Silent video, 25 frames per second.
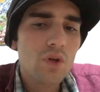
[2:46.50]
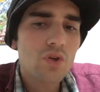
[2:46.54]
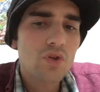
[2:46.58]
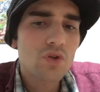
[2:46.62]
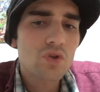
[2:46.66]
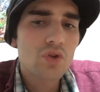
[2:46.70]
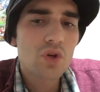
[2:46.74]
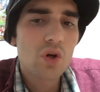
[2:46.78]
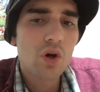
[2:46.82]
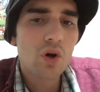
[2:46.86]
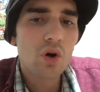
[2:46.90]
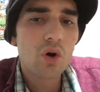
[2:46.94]

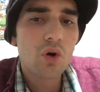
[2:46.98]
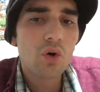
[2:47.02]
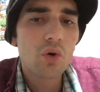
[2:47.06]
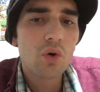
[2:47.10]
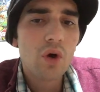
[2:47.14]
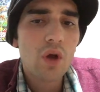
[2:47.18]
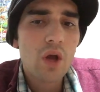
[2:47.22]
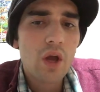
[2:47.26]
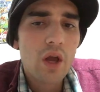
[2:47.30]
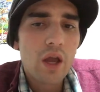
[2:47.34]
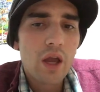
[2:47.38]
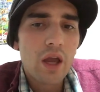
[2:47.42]

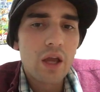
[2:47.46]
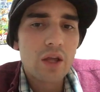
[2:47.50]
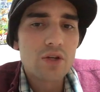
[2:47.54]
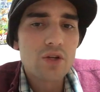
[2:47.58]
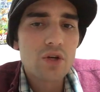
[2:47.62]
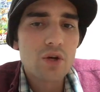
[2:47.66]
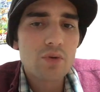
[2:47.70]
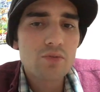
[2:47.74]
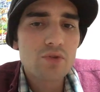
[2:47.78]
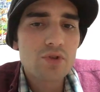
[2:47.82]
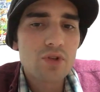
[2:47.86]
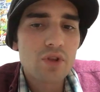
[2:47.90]
So in
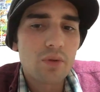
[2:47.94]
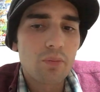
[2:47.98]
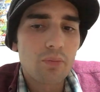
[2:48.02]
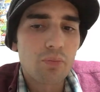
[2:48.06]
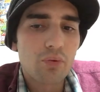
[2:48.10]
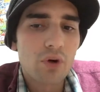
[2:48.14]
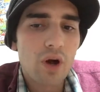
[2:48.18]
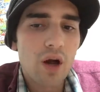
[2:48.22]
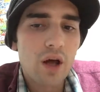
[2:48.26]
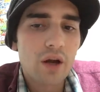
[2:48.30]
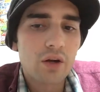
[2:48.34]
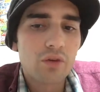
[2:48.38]
terms of the
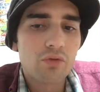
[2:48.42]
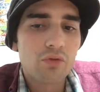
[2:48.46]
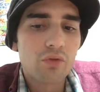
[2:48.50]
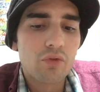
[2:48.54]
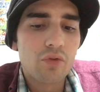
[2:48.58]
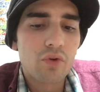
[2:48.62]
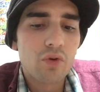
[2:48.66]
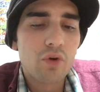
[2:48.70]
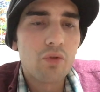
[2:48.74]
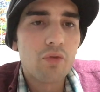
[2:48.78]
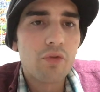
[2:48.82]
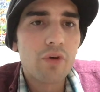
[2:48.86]
product
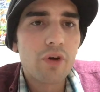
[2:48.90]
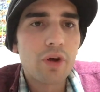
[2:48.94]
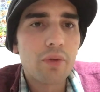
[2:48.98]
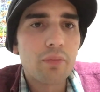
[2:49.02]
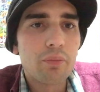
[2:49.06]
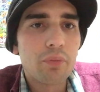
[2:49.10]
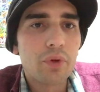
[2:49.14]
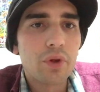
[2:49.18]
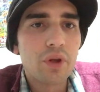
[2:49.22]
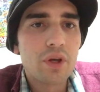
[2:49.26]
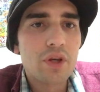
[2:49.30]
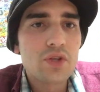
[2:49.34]
review, very
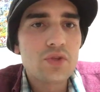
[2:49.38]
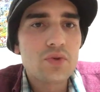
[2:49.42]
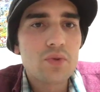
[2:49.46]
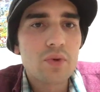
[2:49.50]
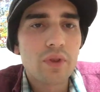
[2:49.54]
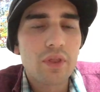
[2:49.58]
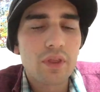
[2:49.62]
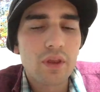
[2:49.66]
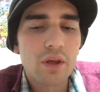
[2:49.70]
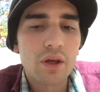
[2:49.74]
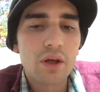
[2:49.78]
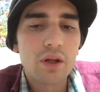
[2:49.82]
pleased
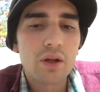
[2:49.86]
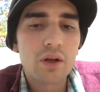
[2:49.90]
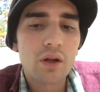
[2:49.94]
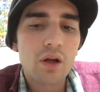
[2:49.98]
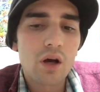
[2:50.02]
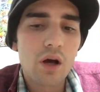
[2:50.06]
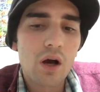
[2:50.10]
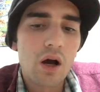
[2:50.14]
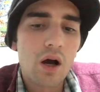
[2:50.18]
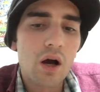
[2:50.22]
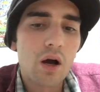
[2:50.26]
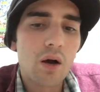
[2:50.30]
with it,
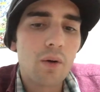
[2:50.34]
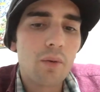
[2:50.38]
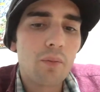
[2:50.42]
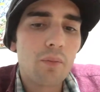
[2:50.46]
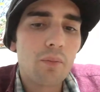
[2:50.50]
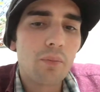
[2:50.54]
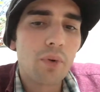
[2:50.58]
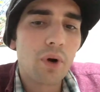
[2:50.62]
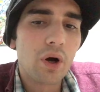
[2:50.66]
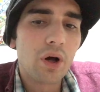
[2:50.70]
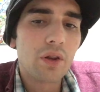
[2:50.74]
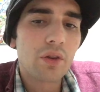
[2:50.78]

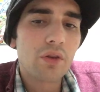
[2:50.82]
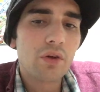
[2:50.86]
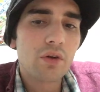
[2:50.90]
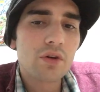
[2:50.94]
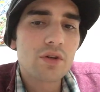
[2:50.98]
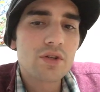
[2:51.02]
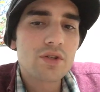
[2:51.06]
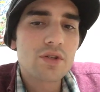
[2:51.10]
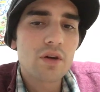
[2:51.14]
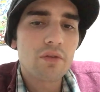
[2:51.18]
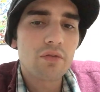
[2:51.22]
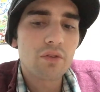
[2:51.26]
but there
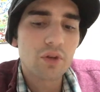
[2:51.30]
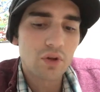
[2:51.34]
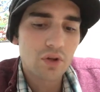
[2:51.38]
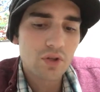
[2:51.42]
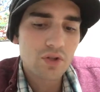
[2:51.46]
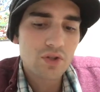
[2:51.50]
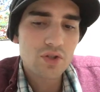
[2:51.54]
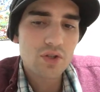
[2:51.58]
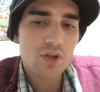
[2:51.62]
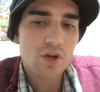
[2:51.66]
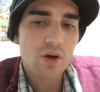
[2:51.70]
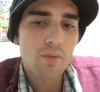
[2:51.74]
is definitely
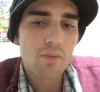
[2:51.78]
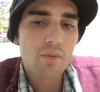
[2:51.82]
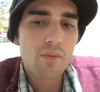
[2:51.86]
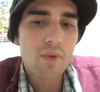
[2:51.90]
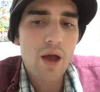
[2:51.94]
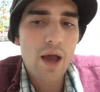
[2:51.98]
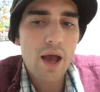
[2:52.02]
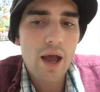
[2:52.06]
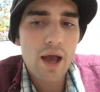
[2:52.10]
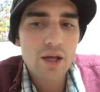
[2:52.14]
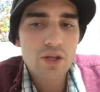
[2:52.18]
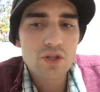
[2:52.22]
some
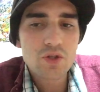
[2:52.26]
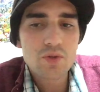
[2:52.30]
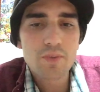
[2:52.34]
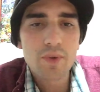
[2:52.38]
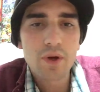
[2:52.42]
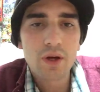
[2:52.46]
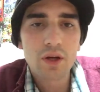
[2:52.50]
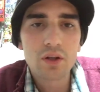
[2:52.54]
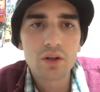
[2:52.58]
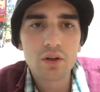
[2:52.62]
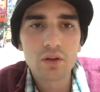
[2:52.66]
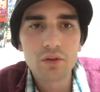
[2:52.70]

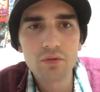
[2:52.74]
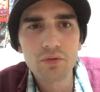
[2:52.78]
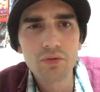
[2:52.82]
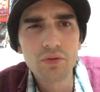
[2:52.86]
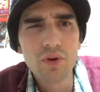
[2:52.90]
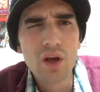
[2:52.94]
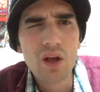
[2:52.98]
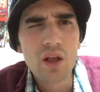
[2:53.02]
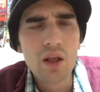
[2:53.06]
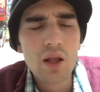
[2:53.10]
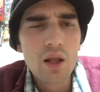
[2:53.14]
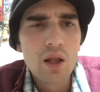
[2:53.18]
aspect of
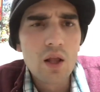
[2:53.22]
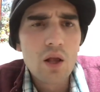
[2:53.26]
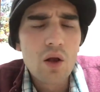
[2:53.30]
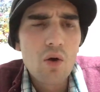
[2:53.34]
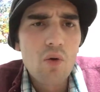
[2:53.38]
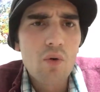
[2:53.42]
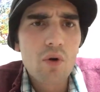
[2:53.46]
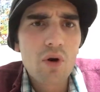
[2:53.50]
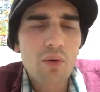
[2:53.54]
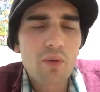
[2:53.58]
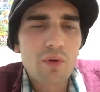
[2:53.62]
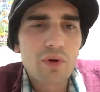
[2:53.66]

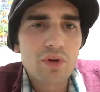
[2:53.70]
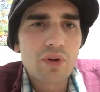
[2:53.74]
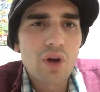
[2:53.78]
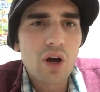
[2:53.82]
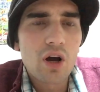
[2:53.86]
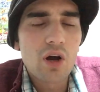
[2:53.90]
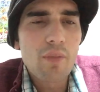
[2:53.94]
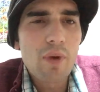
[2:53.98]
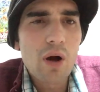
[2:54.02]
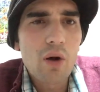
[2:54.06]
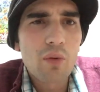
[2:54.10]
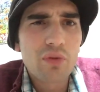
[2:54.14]
what I wanna
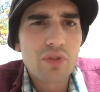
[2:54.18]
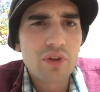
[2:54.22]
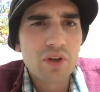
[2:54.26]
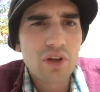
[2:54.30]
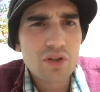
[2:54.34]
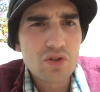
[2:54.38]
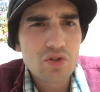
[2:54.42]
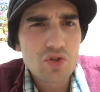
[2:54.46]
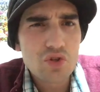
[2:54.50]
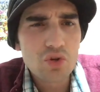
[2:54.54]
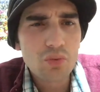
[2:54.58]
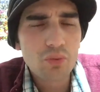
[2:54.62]
talk about with the
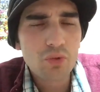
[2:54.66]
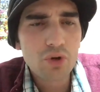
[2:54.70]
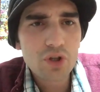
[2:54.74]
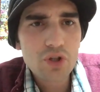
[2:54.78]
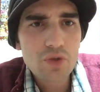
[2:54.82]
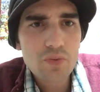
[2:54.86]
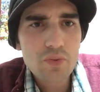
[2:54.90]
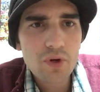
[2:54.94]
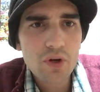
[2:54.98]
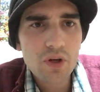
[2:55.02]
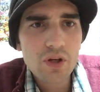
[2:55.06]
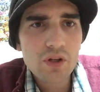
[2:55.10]
consumer
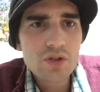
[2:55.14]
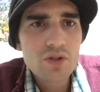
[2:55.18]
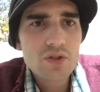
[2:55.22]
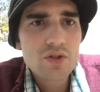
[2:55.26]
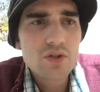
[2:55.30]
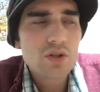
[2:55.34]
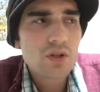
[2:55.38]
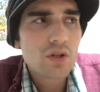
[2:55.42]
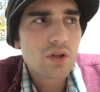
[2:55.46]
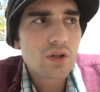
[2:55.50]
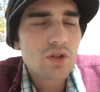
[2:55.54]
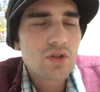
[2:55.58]

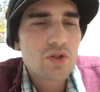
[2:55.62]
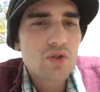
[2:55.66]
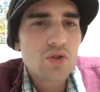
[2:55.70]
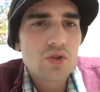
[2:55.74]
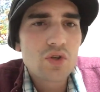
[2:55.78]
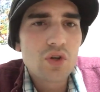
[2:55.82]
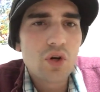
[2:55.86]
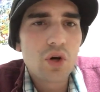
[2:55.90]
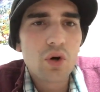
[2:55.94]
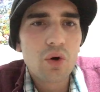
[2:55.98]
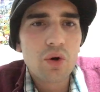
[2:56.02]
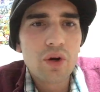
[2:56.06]
experience.
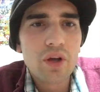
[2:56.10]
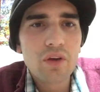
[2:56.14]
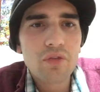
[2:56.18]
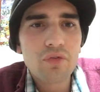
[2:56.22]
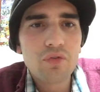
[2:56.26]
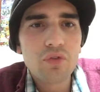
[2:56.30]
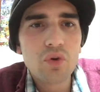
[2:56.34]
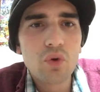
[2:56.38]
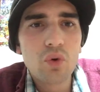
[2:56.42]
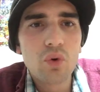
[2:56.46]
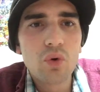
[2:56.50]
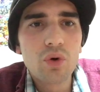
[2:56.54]
So
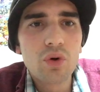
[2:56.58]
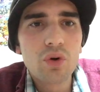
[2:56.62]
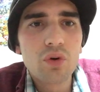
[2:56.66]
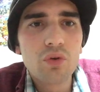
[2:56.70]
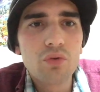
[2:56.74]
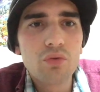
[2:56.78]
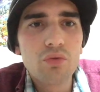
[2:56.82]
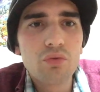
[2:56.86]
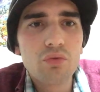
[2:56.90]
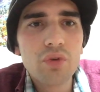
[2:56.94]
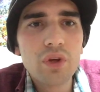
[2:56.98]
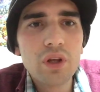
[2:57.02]
if you're
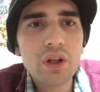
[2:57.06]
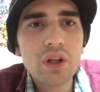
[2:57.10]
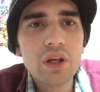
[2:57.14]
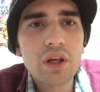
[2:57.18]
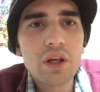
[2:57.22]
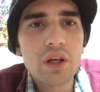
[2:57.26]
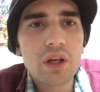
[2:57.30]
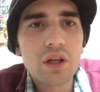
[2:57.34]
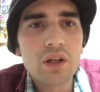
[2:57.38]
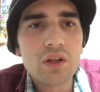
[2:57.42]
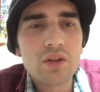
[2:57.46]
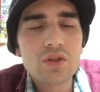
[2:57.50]

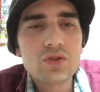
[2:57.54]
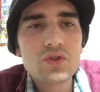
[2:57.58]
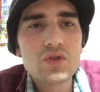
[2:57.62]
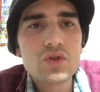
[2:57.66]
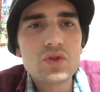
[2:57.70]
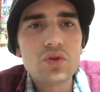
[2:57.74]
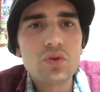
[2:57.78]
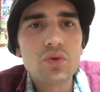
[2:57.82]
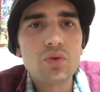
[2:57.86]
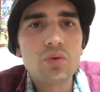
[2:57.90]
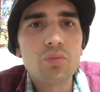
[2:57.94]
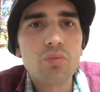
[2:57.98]
really
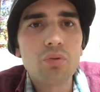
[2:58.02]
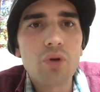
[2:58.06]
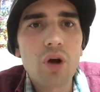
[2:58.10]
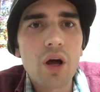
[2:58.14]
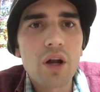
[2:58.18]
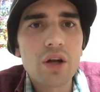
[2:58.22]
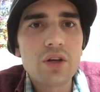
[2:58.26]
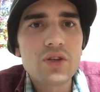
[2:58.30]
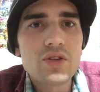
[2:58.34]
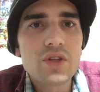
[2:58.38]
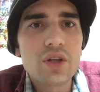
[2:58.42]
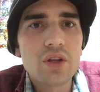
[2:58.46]
into
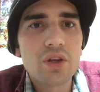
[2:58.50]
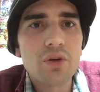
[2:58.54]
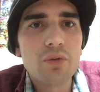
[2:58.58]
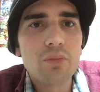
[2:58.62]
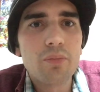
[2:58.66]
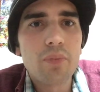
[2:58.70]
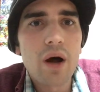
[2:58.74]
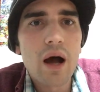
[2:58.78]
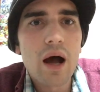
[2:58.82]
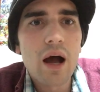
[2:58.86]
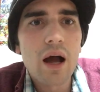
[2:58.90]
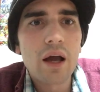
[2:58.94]
products that you
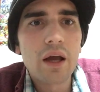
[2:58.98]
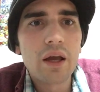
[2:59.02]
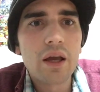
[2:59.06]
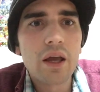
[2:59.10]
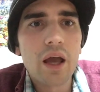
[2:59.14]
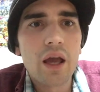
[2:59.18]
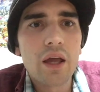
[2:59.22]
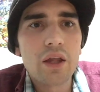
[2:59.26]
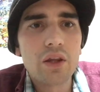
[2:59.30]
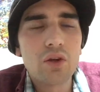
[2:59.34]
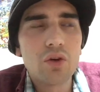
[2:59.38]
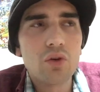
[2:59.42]
buy
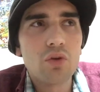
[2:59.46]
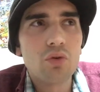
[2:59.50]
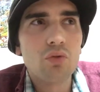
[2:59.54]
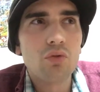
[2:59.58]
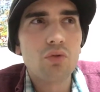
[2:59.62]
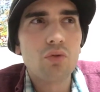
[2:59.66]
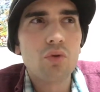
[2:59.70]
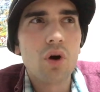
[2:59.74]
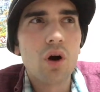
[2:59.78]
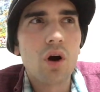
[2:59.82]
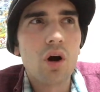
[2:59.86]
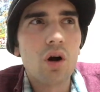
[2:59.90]
and
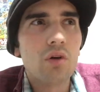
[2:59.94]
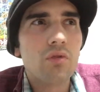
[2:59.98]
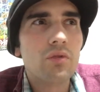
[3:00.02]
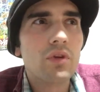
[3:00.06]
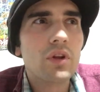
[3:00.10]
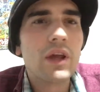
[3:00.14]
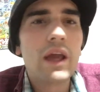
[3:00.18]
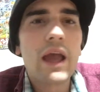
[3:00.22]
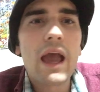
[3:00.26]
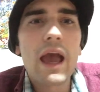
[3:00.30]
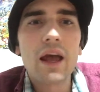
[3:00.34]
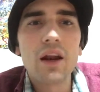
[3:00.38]
you are
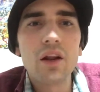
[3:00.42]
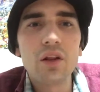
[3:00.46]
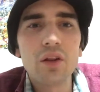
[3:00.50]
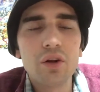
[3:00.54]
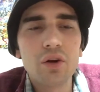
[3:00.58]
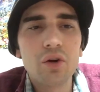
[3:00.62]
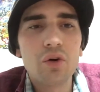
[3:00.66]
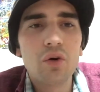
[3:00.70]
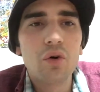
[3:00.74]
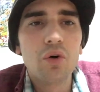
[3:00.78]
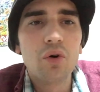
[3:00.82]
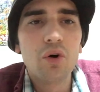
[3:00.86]
really
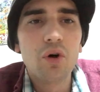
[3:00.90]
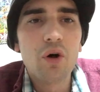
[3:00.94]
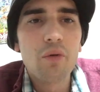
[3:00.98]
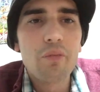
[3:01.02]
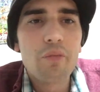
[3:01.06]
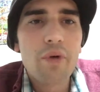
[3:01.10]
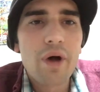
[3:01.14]
analytical